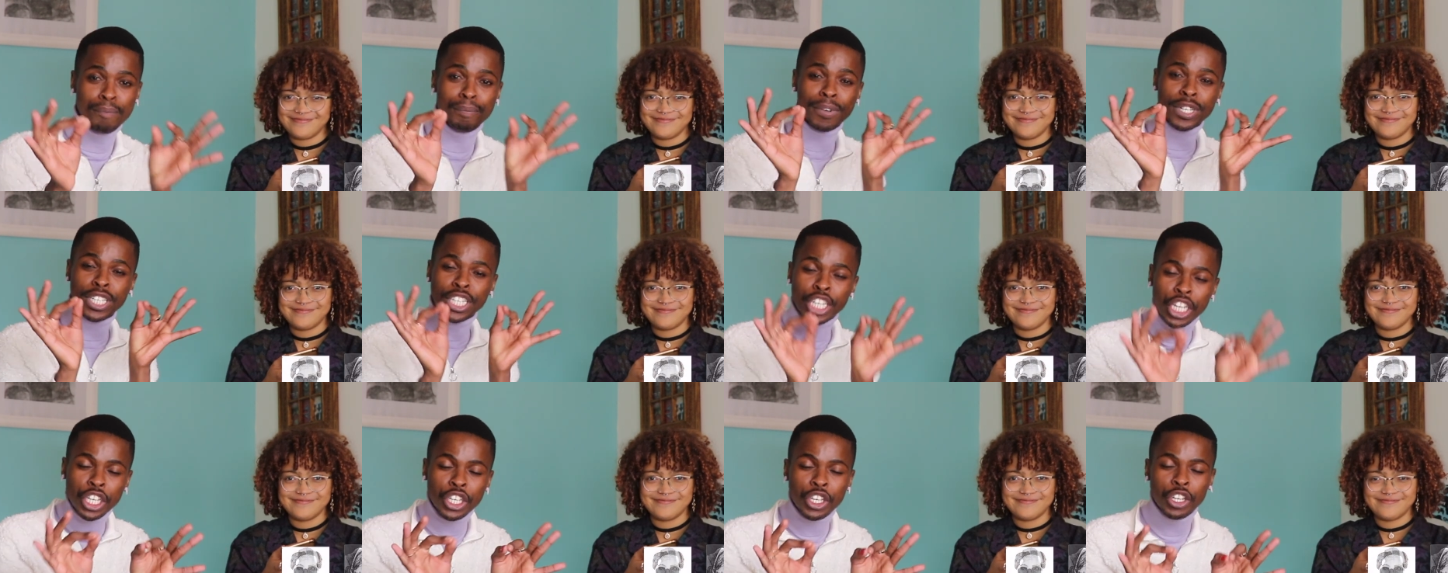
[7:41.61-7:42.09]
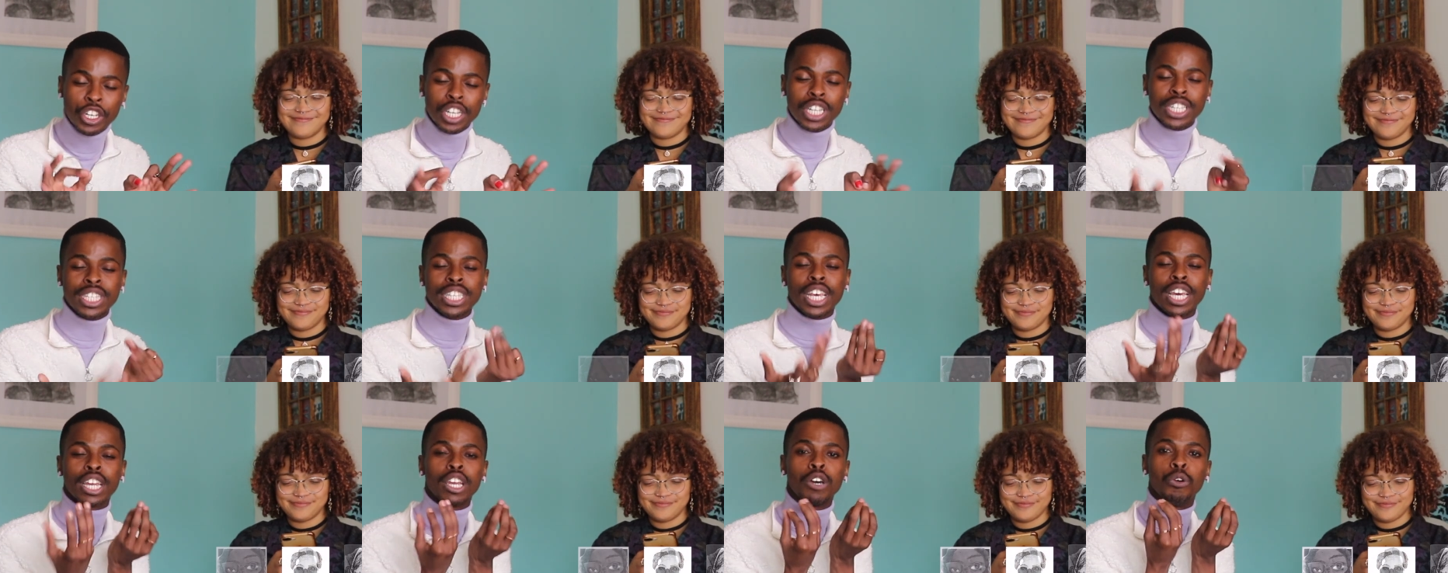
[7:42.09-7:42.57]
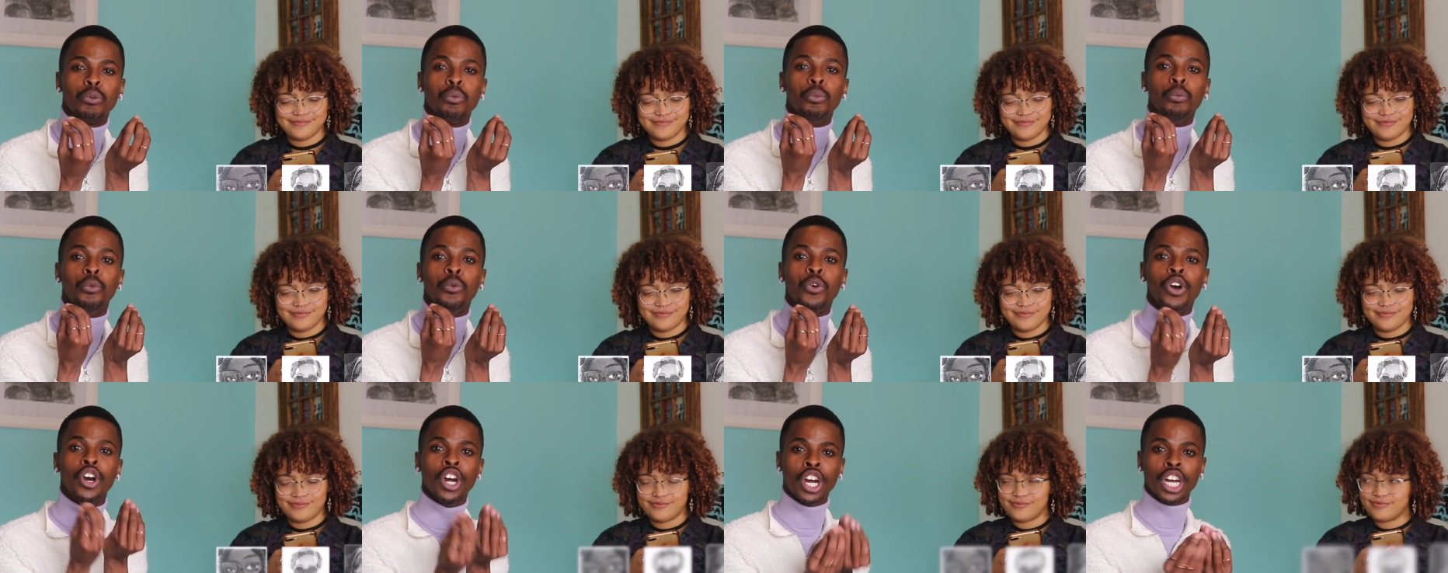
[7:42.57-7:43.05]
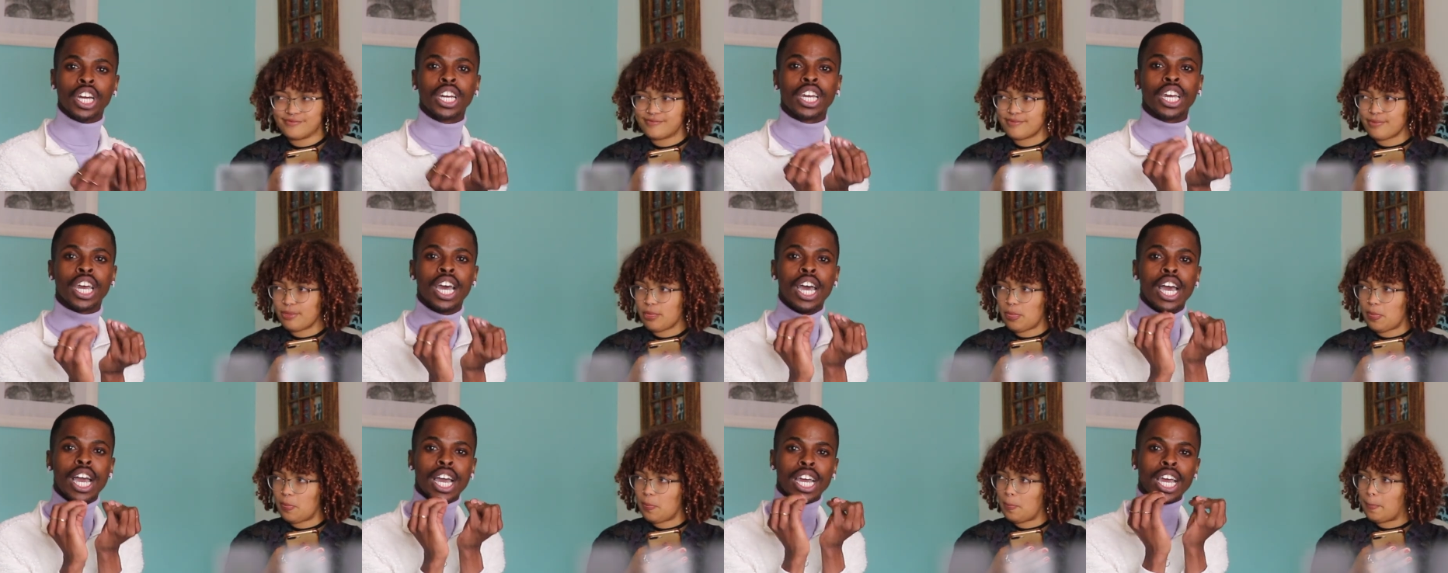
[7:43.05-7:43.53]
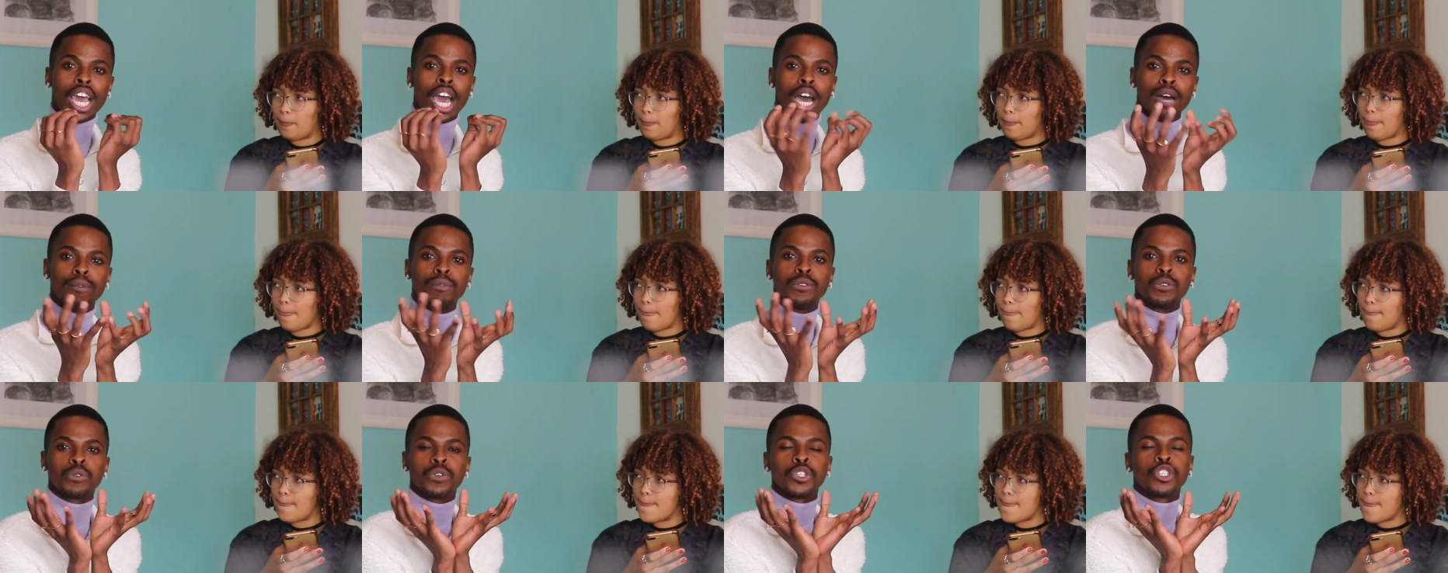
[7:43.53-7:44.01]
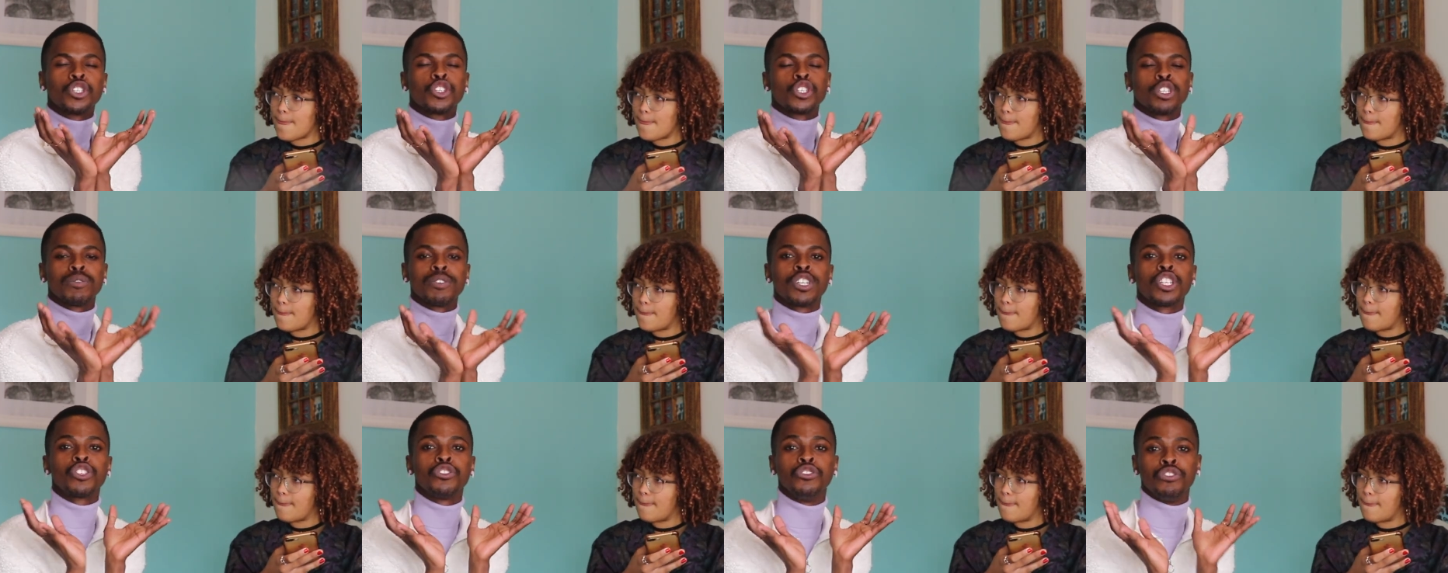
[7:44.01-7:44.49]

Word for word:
Speaker 1: Meticulous and her work comes with so much